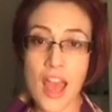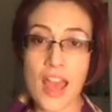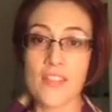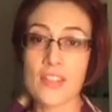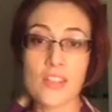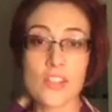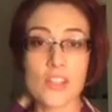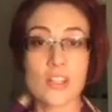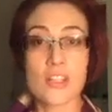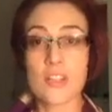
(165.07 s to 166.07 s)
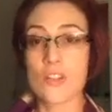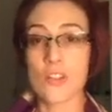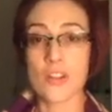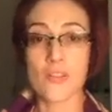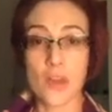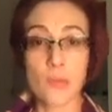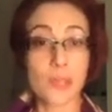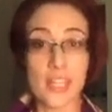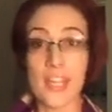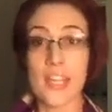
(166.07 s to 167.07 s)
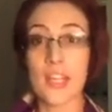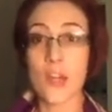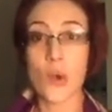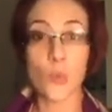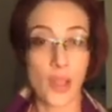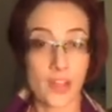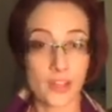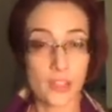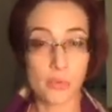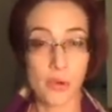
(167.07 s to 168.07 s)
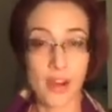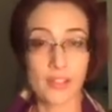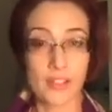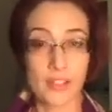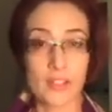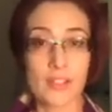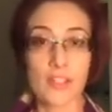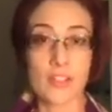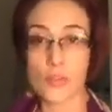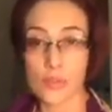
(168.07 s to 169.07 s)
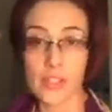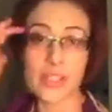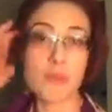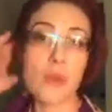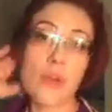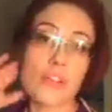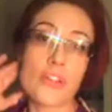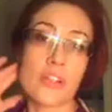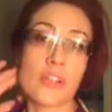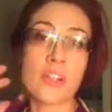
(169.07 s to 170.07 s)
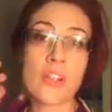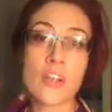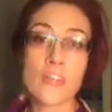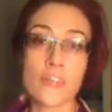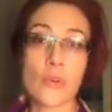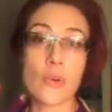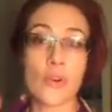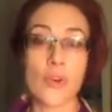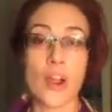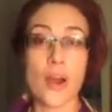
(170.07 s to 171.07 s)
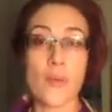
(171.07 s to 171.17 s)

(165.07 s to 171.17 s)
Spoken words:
And this is just sort of a beginning awareness practice that's really potent for